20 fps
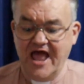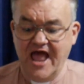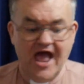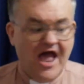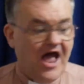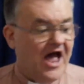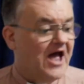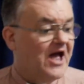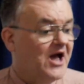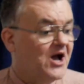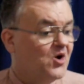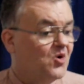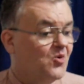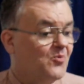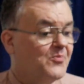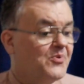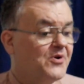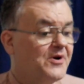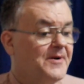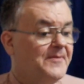help
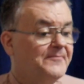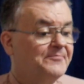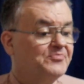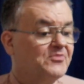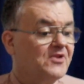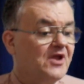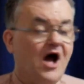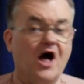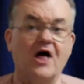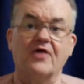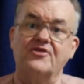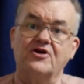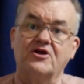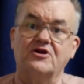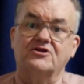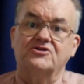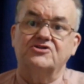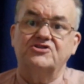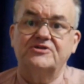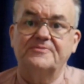
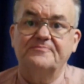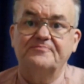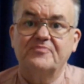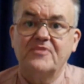others.